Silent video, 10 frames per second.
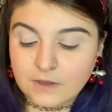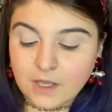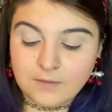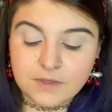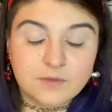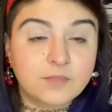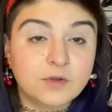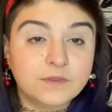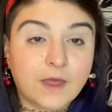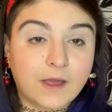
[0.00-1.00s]
I'm gonna
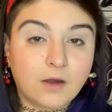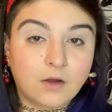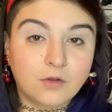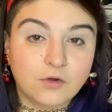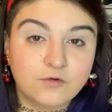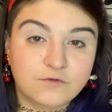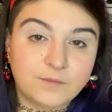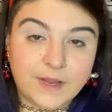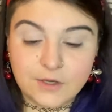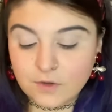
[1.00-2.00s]
put that all over
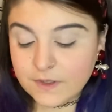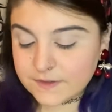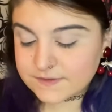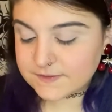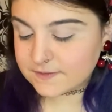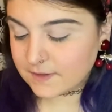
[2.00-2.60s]
my crease.